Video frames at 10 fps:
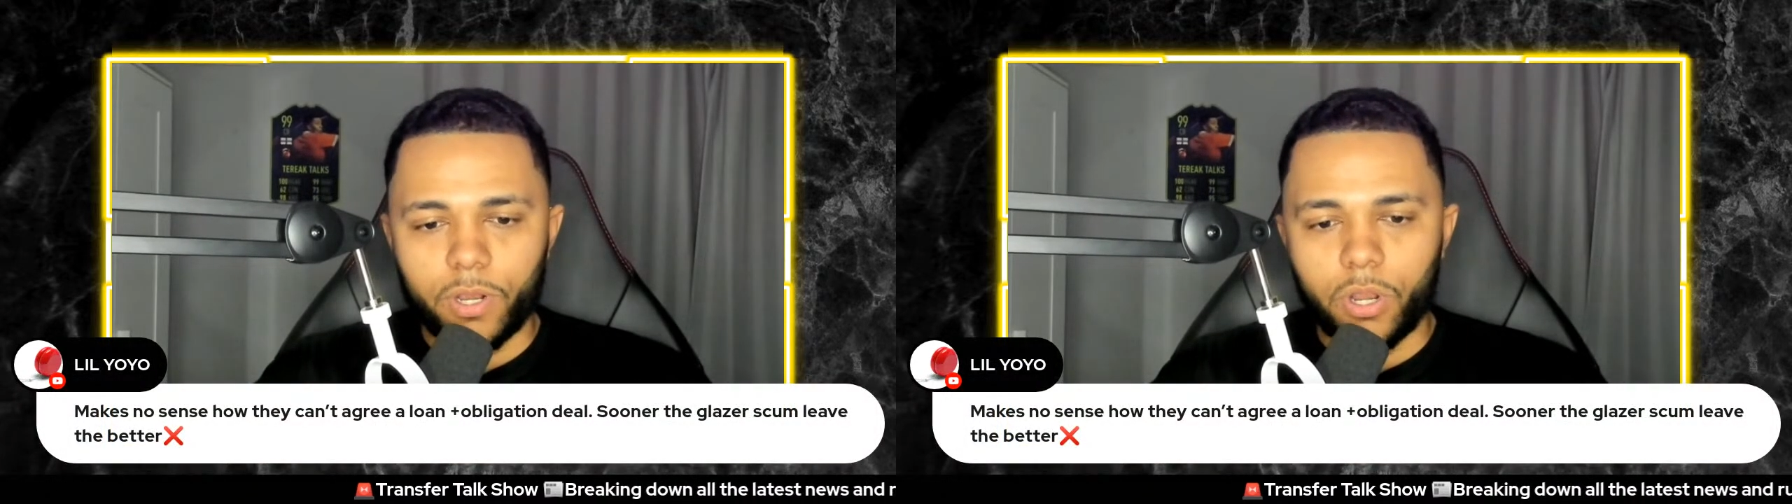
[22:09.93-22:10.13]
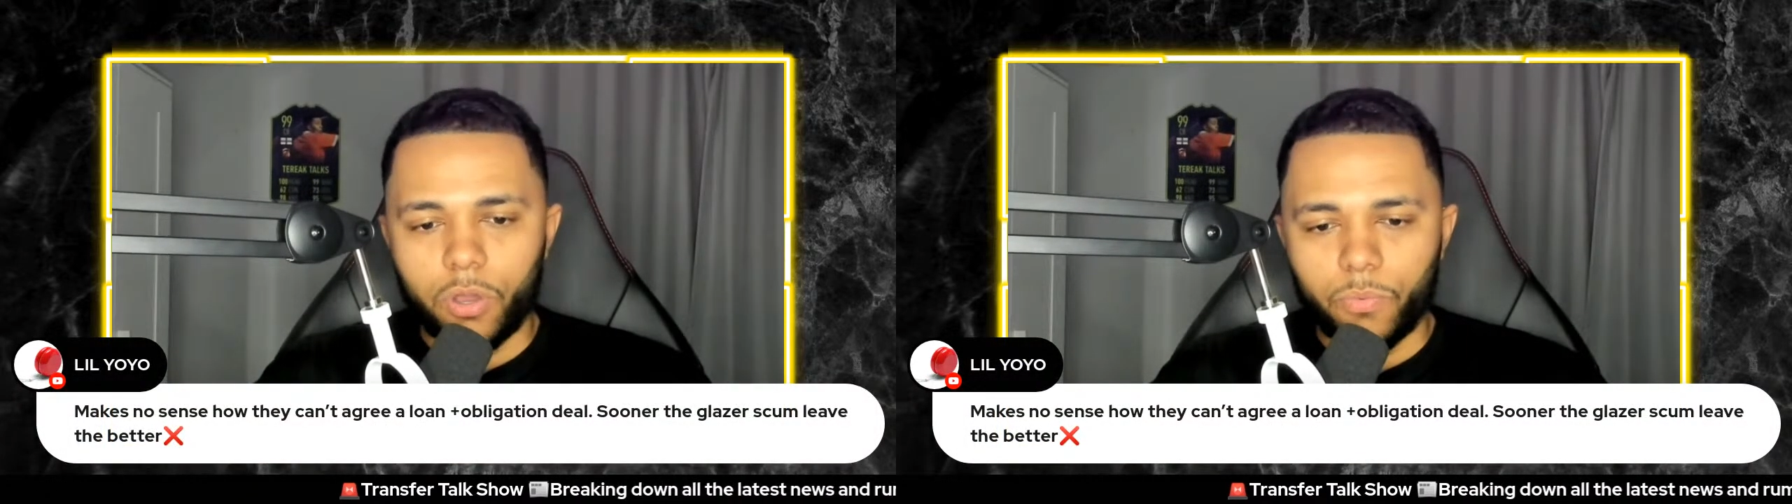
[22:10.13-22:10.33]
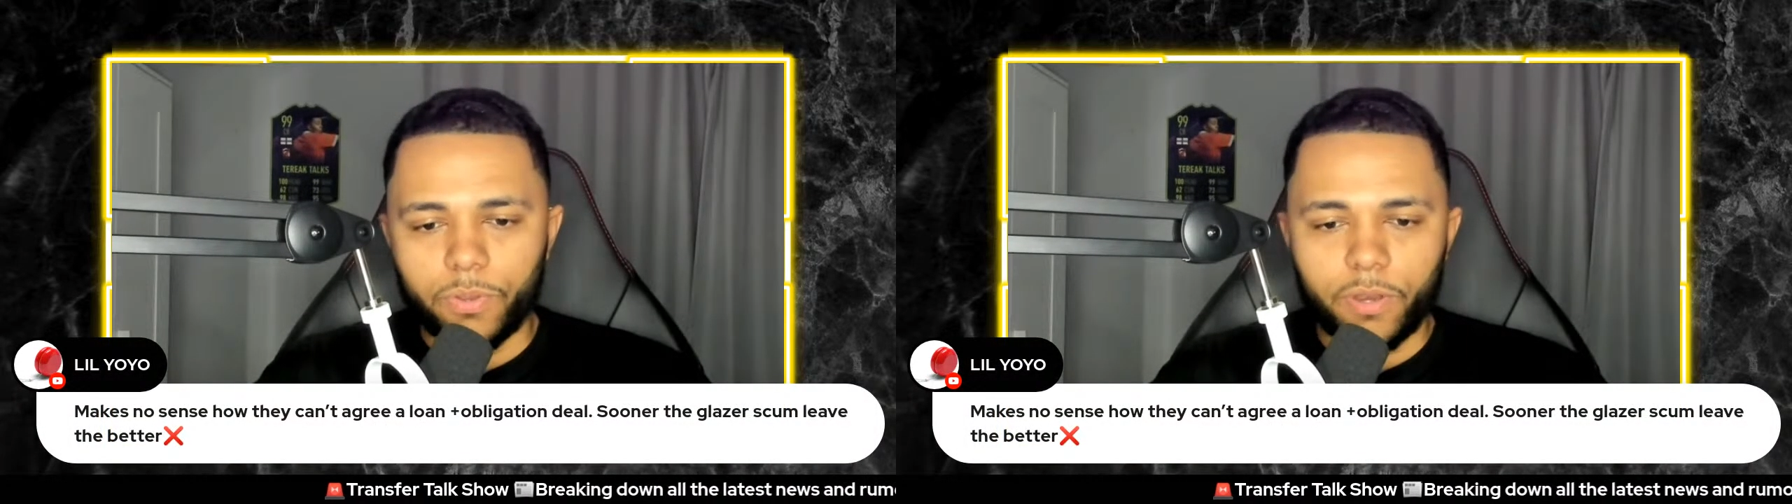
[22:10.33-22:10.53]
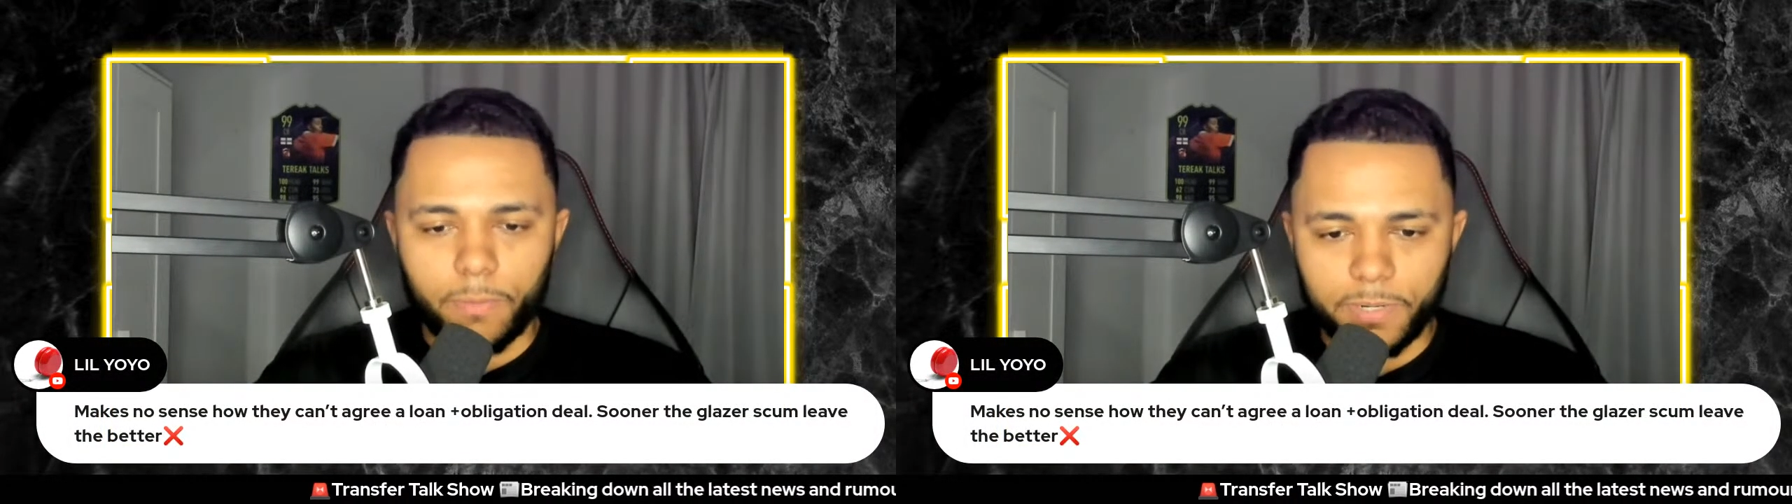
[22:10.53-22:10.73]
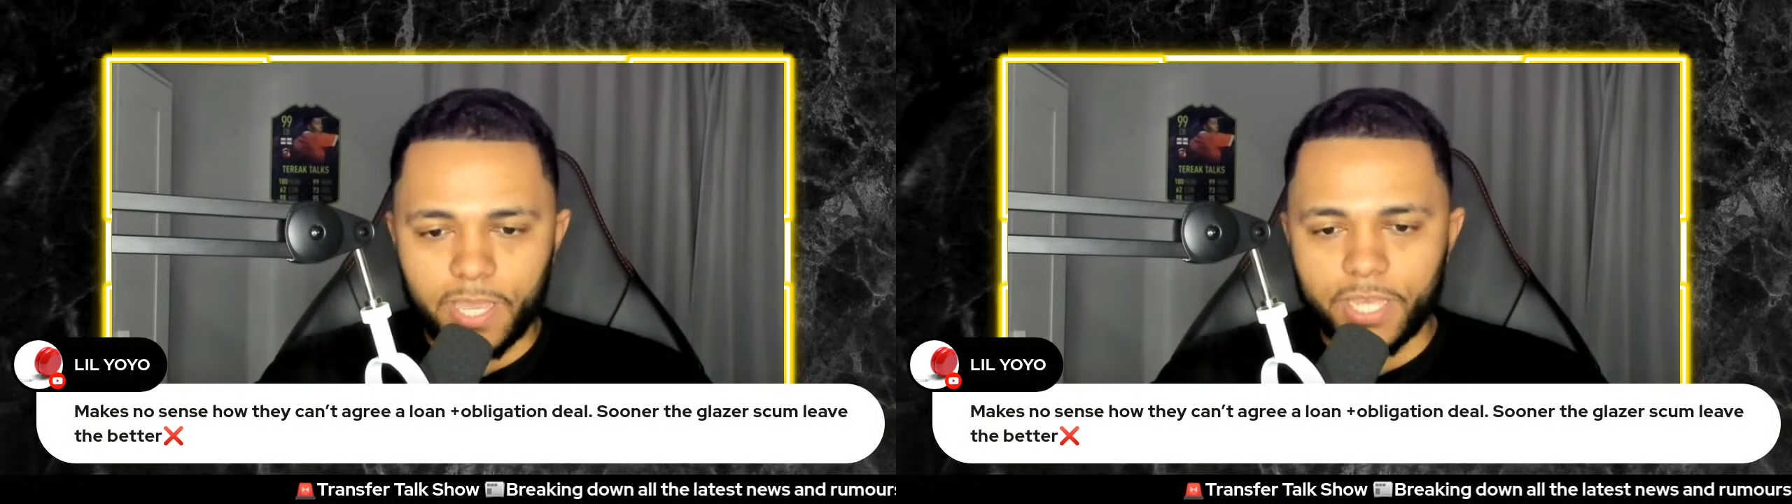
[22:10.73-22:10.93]
a loan with an
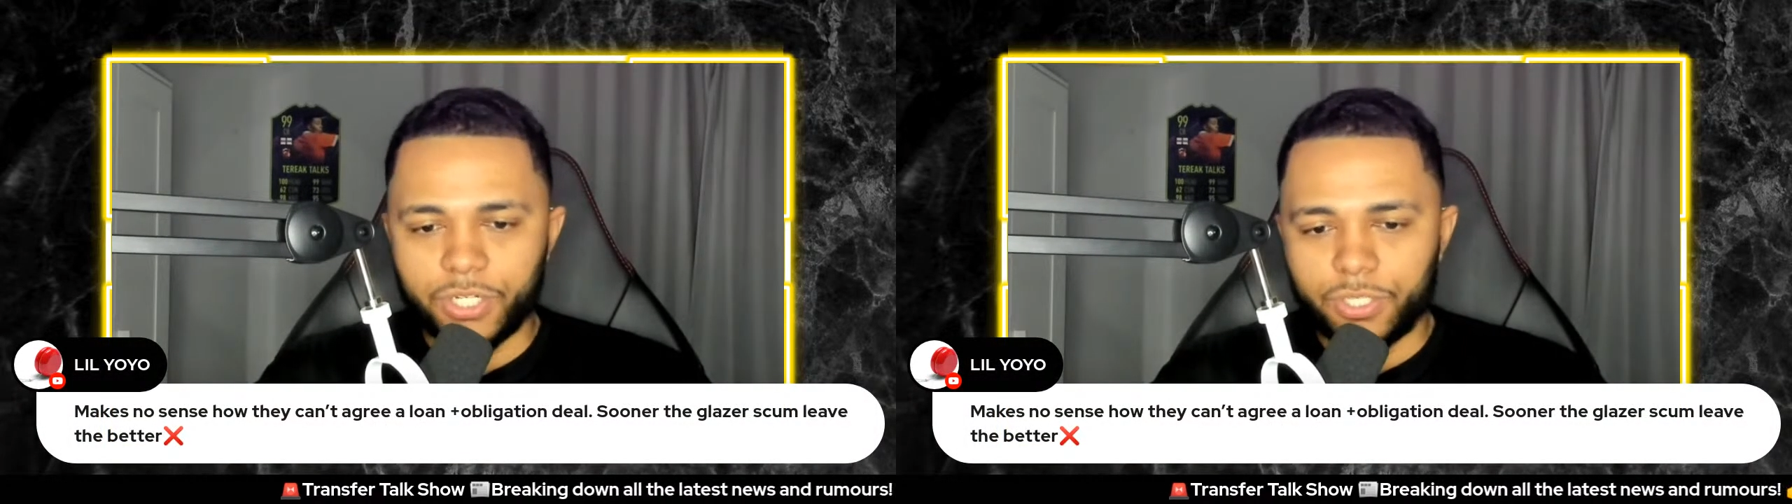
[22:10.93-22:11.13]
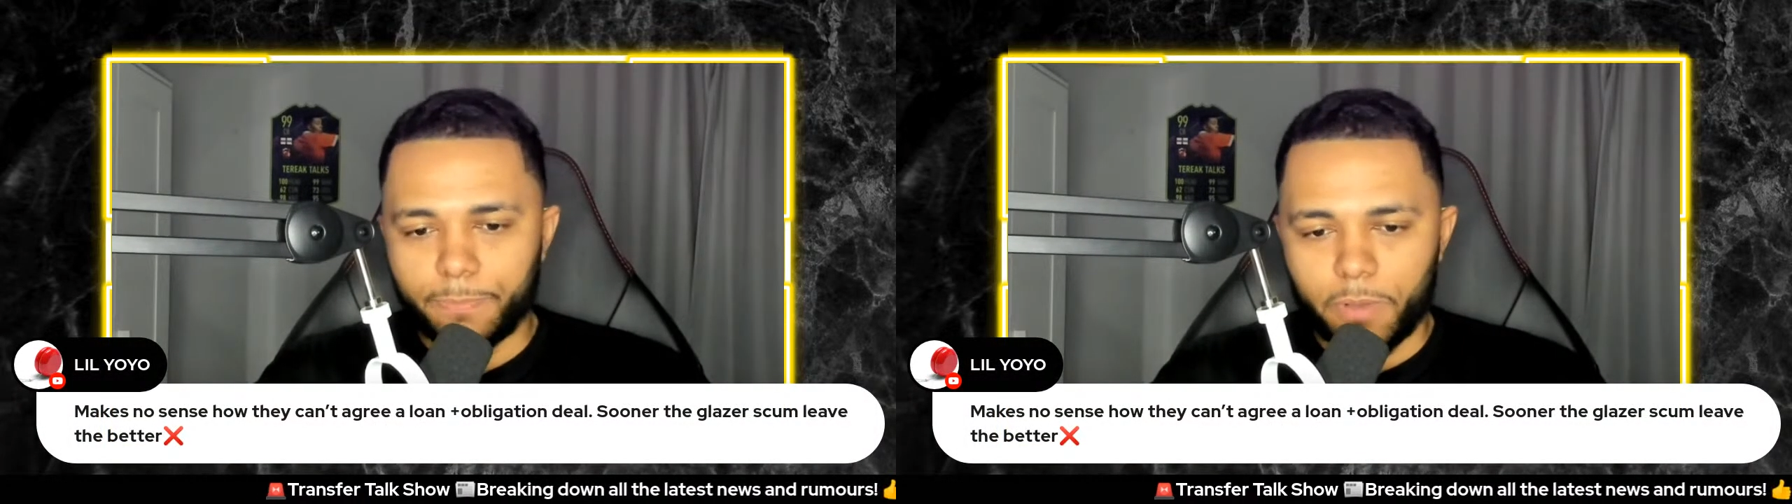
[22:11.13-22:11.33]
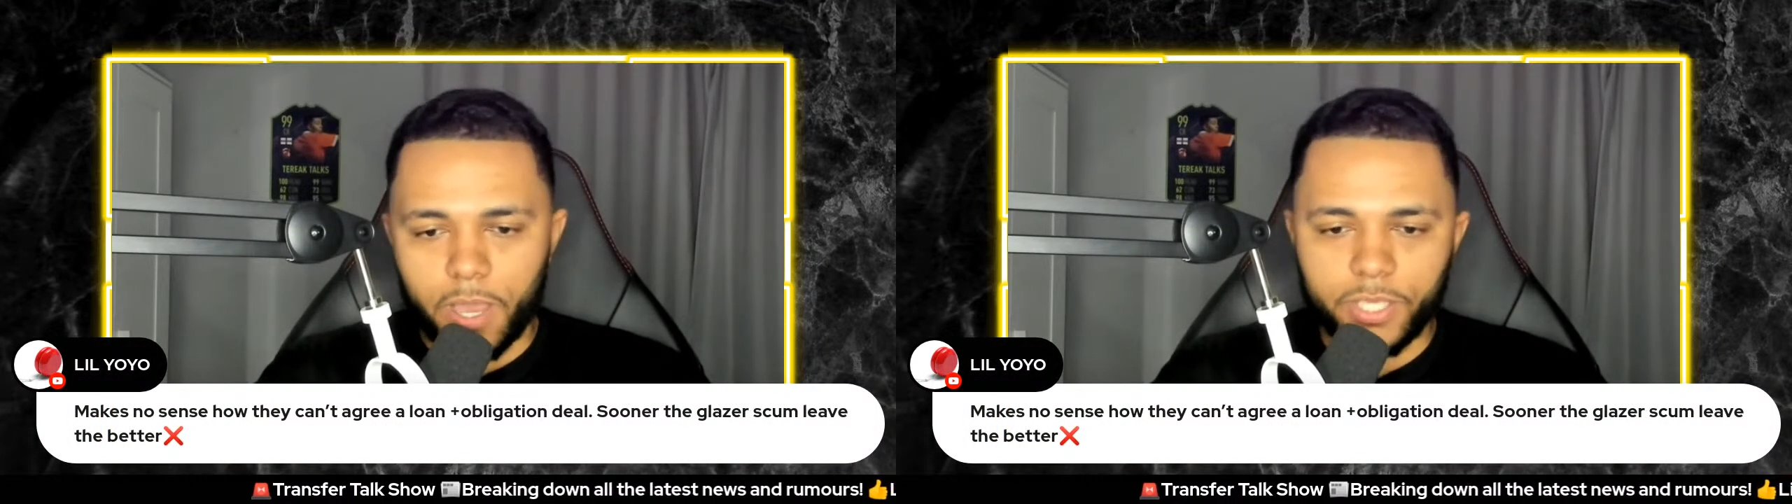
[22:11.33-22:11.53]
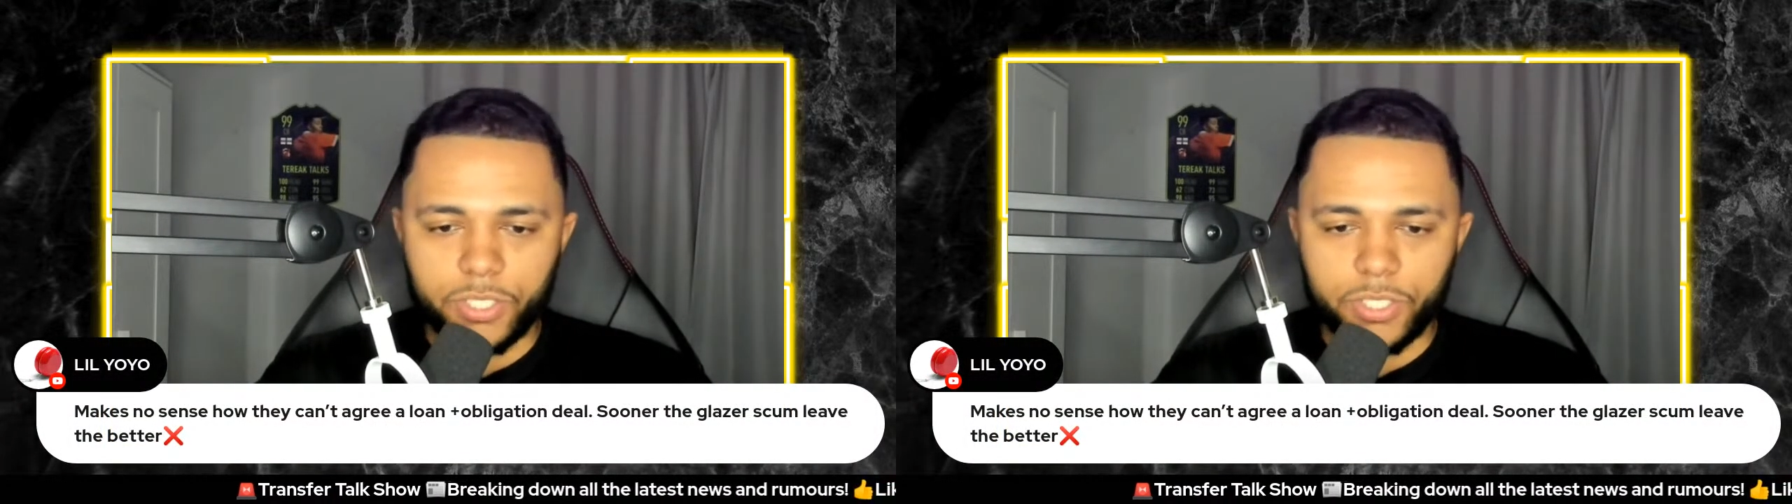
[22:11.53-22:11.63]
obligation to buy.